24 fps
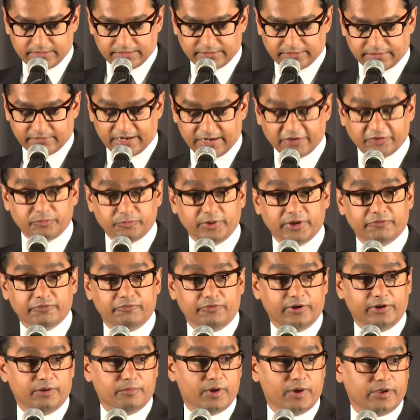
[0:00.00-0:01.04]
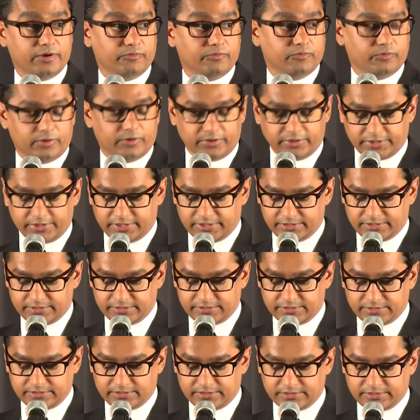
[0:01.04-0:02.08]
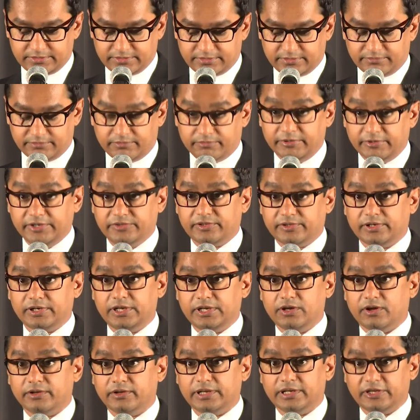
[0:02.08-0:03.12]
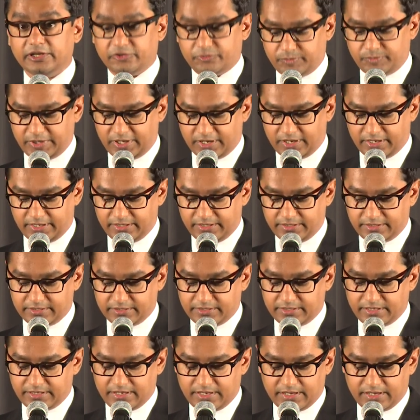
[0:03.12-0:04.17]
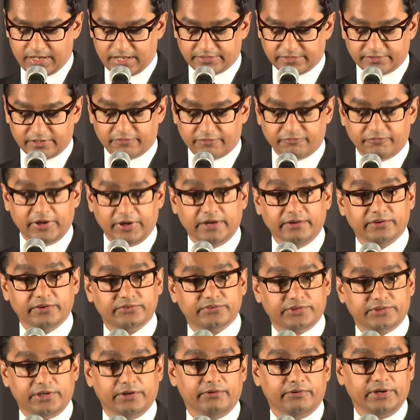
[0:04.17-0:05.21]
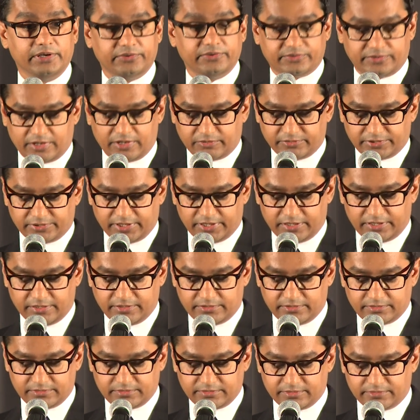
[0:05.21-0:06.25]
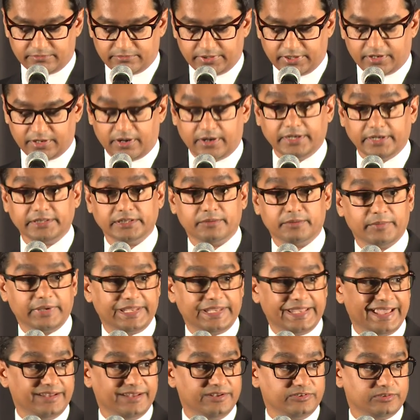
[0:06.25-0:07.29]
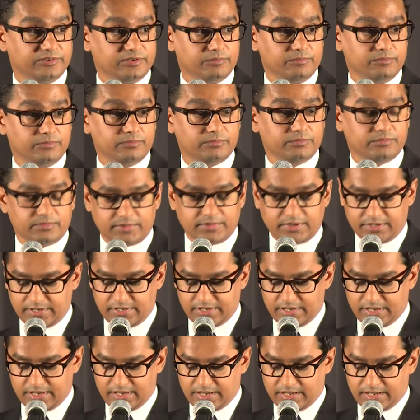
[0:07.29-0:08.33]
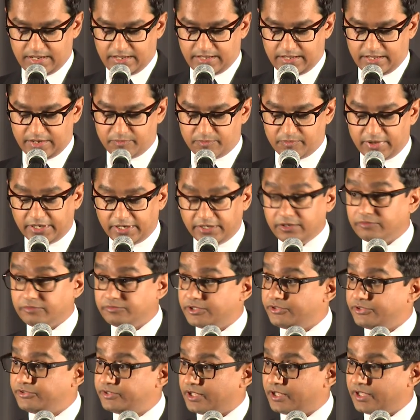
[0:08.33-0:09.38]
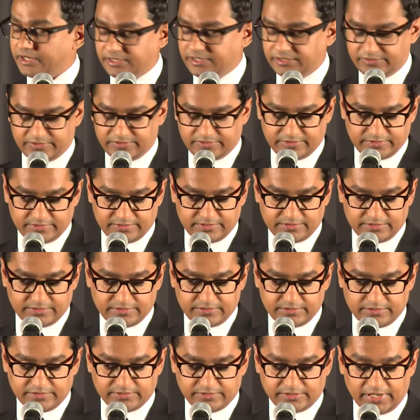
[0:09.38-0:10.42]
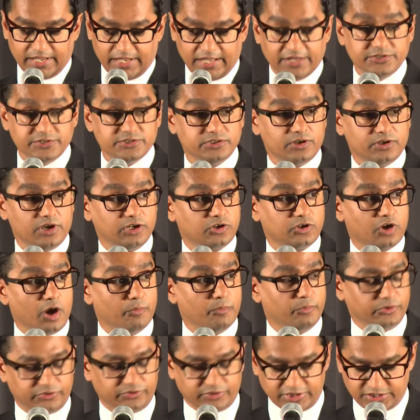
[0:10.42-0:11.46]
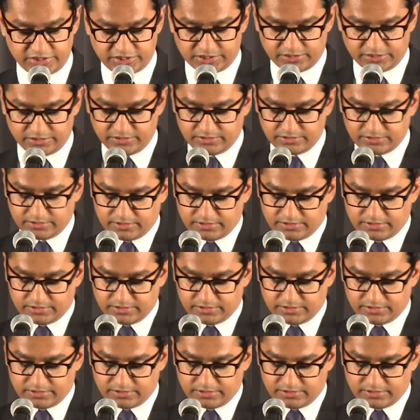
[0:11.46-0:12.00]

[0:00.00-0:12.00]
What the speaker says: There has been a fair amount of work recently on LSPI, and there are various theories out there regarding the mechanism. In many of the studies, the engine oil composition